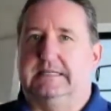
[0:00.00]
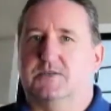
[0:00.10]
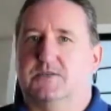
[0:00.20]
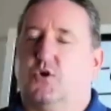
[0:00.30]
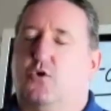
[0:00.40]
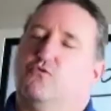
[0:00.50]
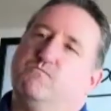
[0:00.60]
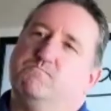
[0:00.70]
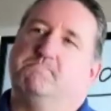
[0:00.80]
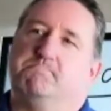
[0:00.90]
So
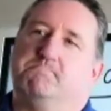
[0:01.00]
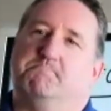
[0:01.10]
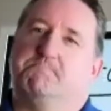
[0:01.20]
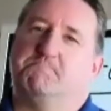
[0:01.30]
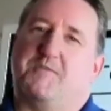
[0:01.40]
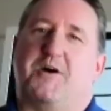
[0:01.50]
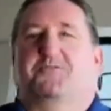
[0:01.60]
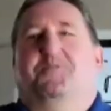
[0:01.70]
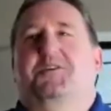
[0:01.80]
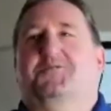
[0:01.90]
now the
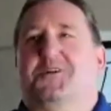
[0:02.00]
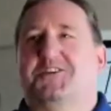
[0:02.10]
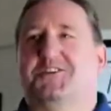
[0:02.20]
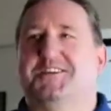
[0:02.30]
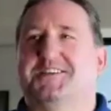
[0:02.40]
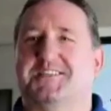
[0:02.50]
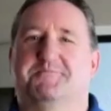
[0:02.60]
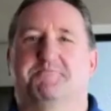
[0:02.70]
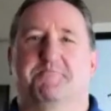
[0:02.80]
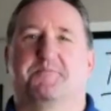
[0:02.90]
big question is,
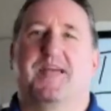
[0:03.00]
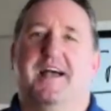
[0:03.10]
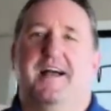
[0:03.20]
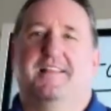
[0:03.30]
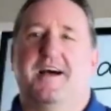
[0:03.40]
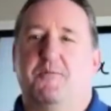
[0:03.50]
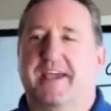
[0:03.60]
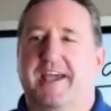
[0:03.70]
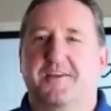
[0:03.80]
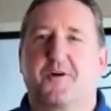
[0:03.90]
now we
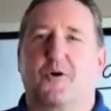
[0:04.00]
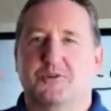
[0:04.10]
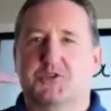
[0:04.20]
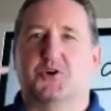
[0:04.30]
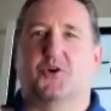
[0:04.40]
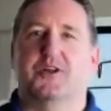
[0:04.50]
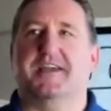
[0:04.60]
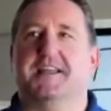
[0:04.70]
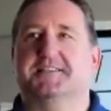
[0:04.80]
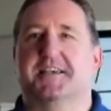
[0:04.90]
can call Saul and
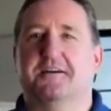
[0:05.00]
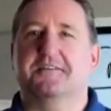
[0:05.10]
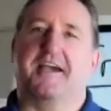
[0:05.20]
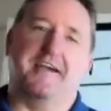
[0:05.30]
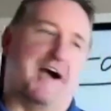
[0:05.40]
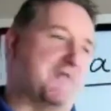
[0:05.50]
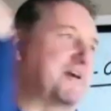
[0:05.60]
can say, okay, I'm